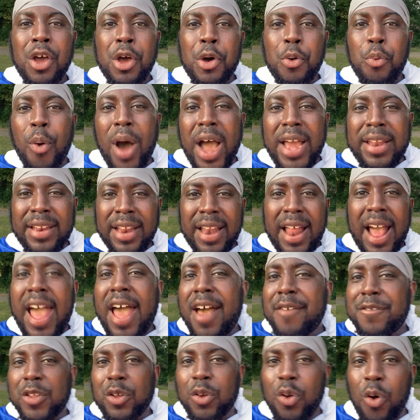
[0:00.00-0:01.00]
Why did I
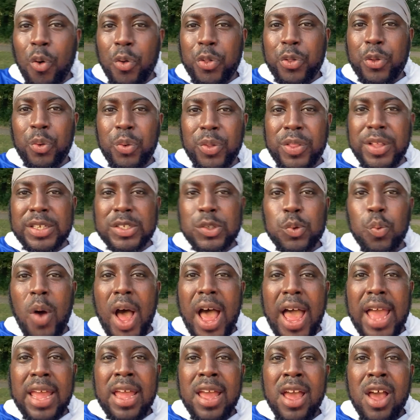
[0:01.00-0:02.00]
have to go through this?
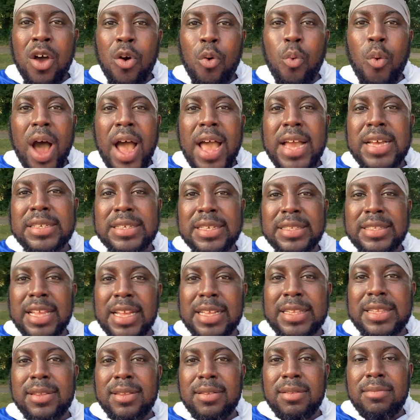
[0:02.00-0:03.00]
Why is it
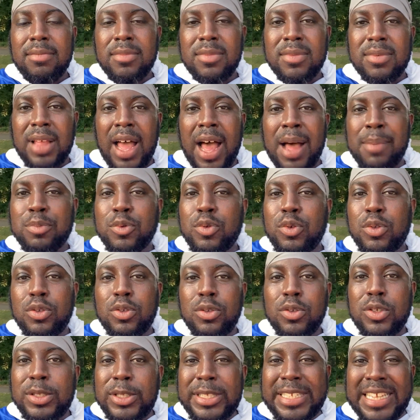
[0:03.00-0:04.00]
that
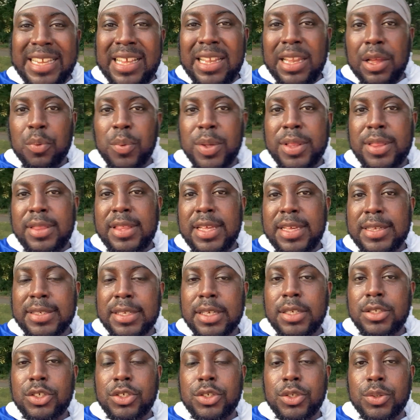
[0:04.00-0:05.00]
I'm dealing with these
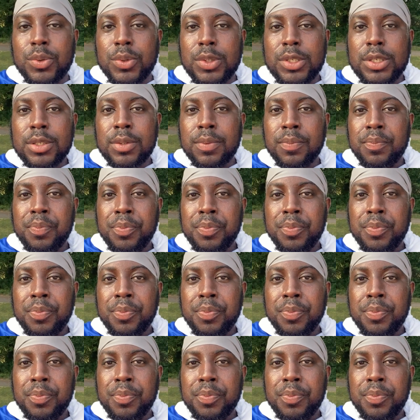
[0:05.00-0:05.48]
issues?